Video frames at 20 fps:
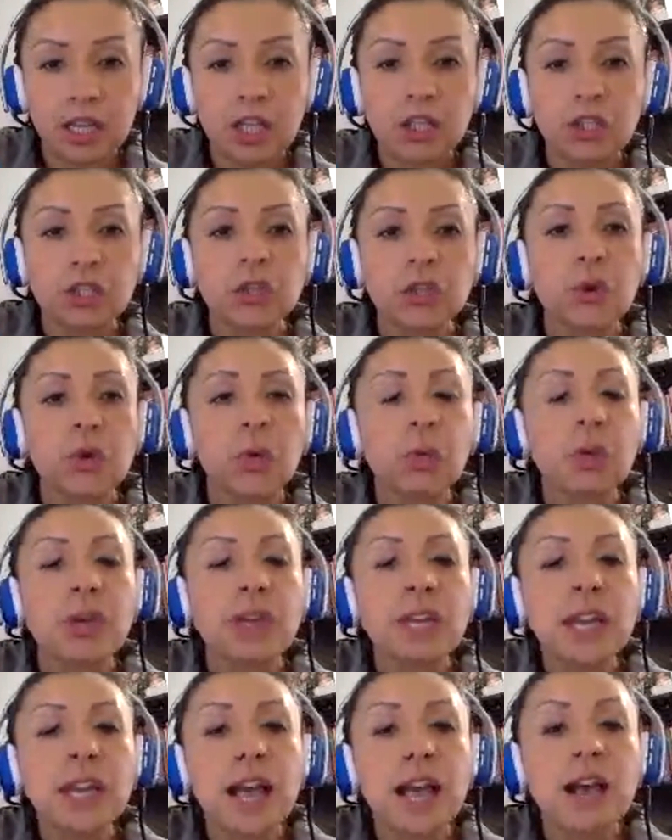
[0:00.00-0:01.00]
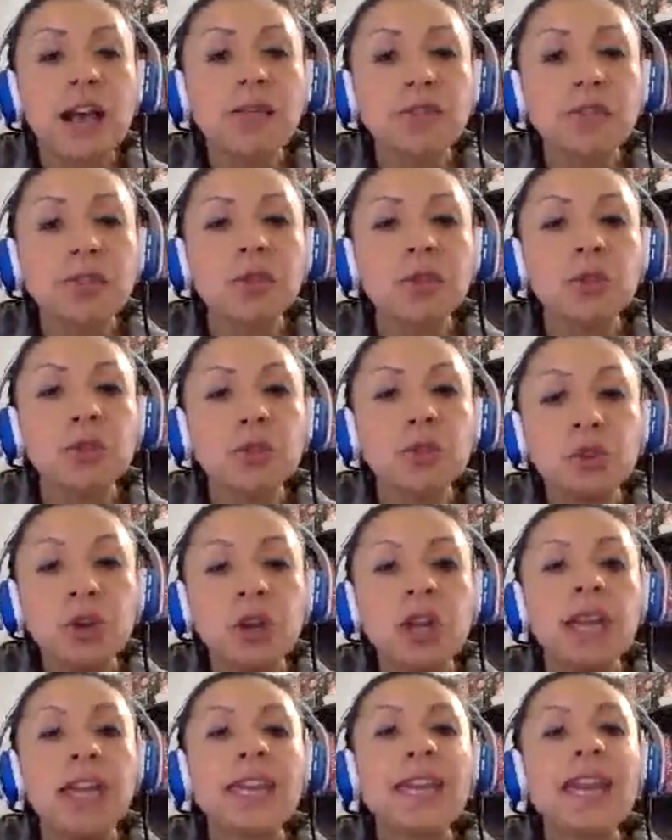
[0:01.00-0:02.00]
So we have to
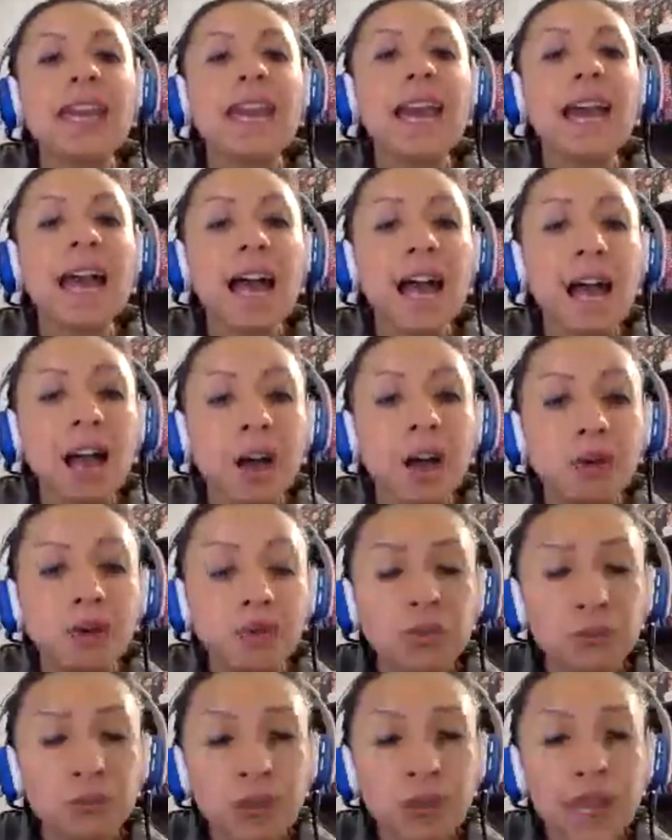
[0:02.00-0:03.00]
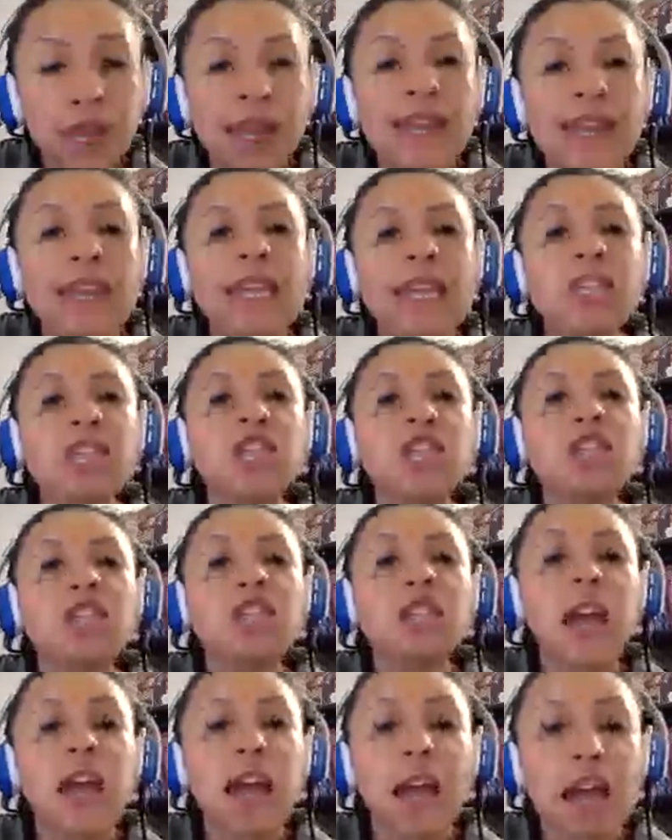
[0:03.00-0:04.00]
count
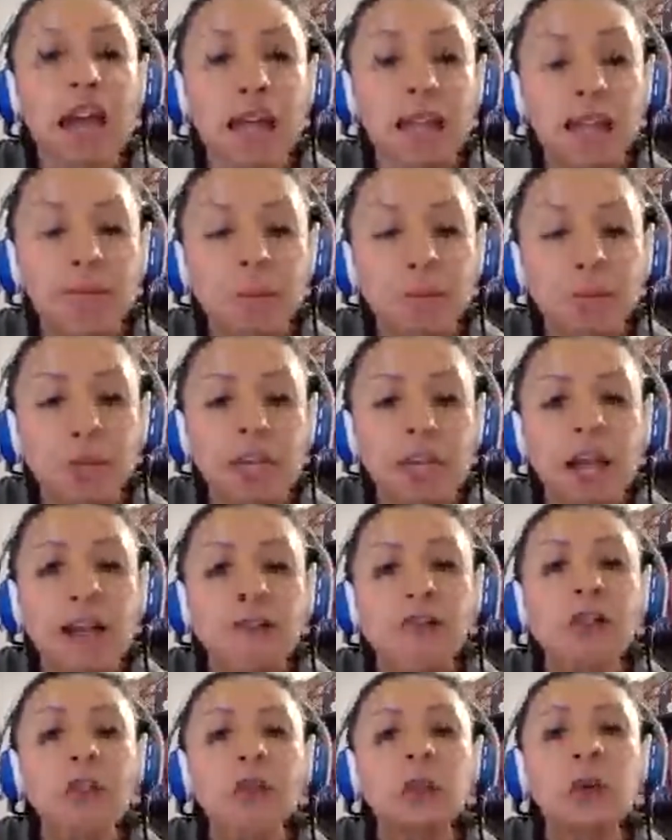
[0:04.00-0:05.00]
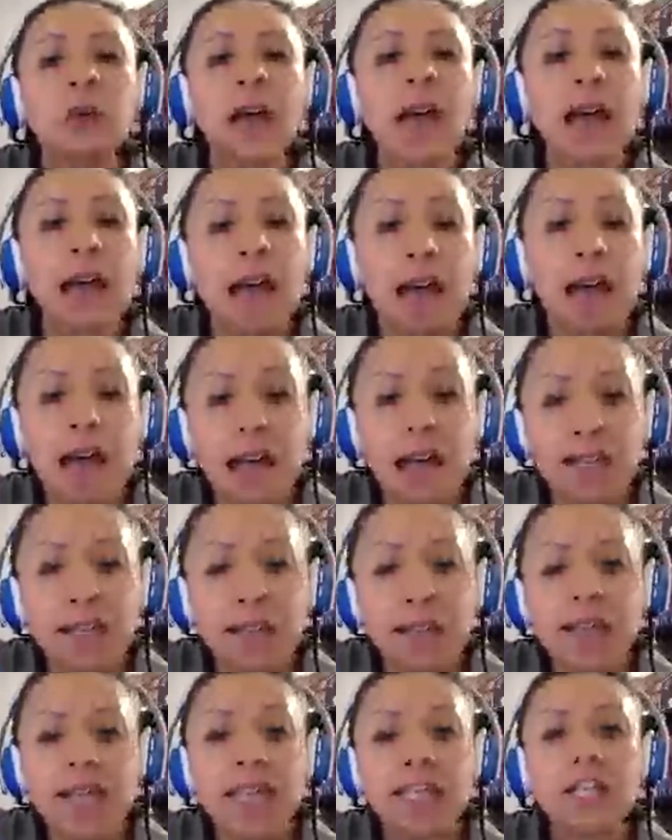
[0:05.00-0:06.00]
each time. We have to add
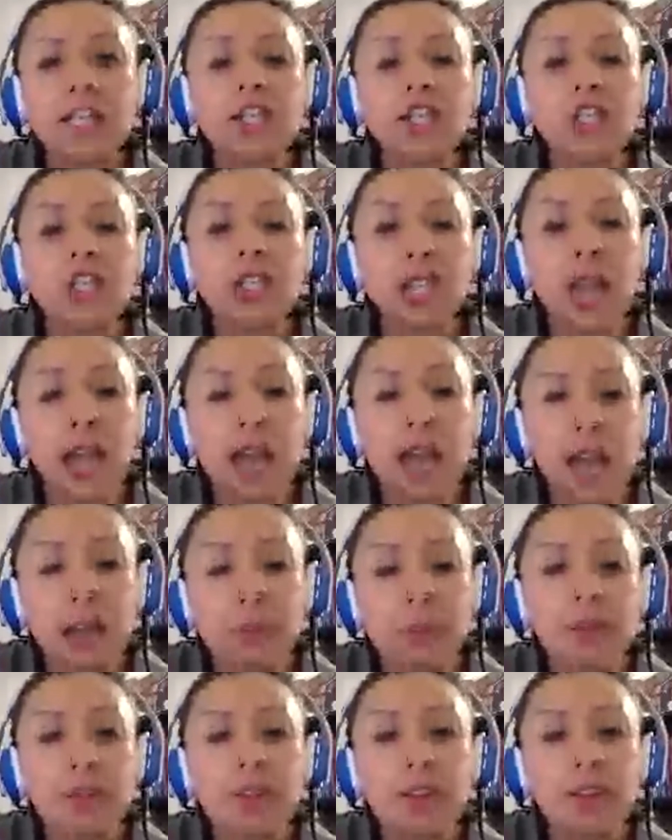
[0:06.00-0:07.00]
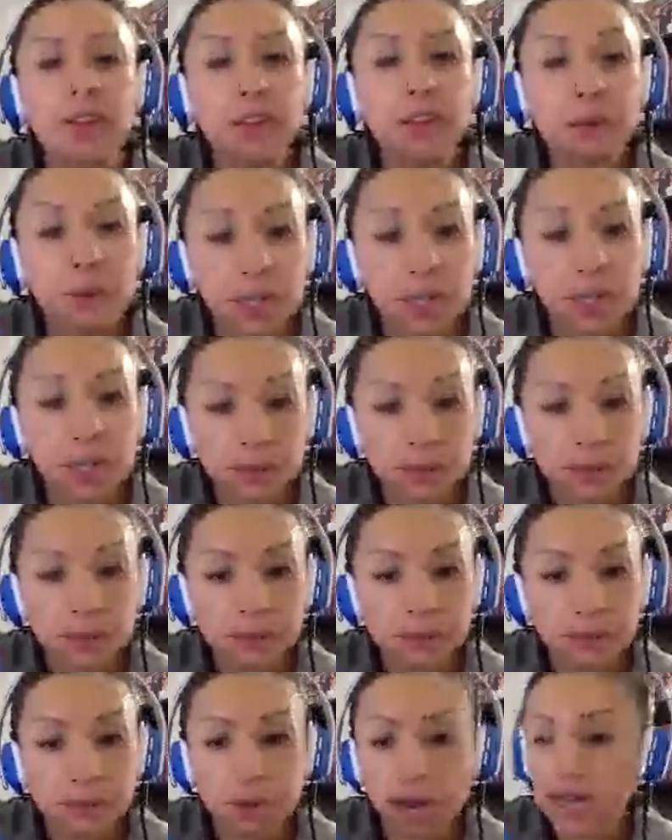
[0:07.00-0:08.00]
each time 3,
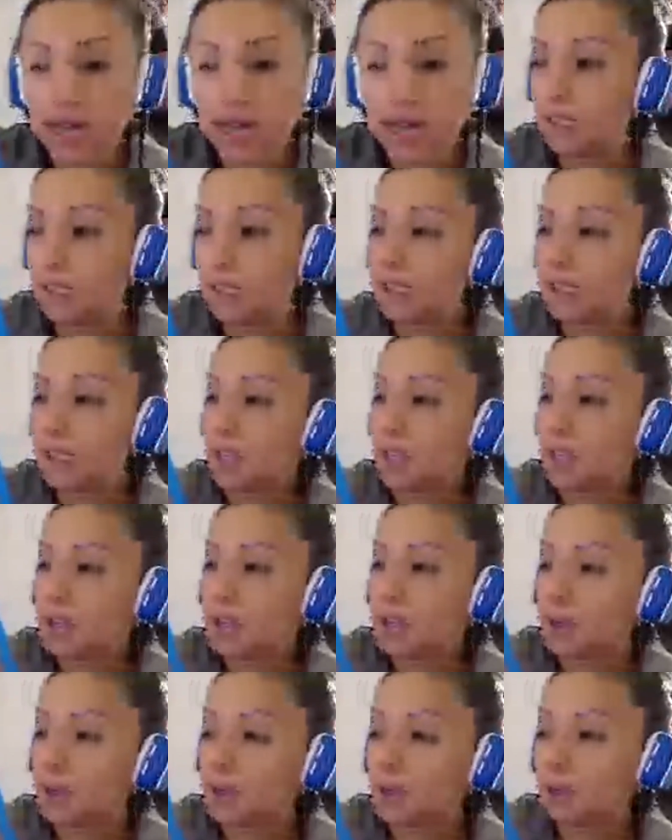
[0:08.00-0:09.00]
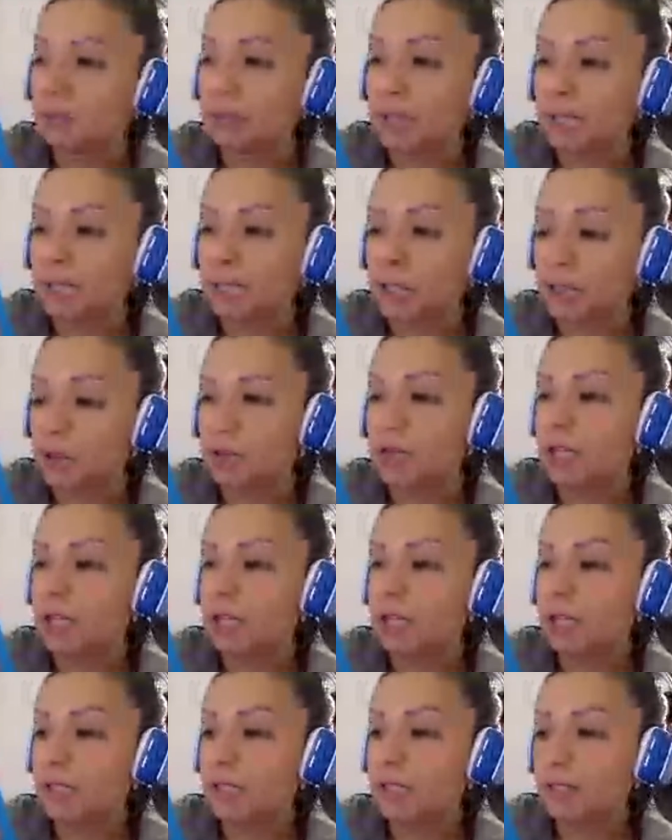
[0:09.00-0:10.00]
right? 3 plus
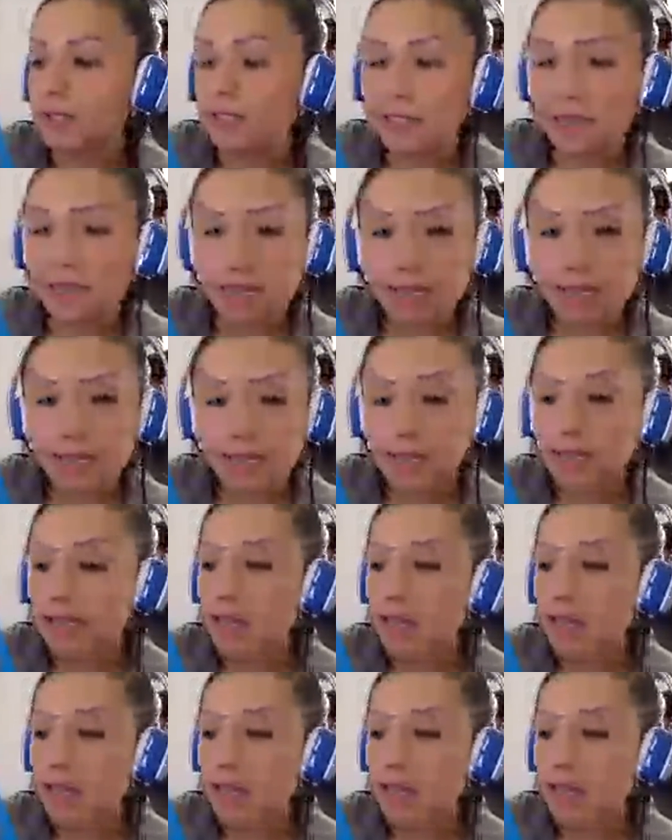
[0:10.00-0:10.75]
3, 6.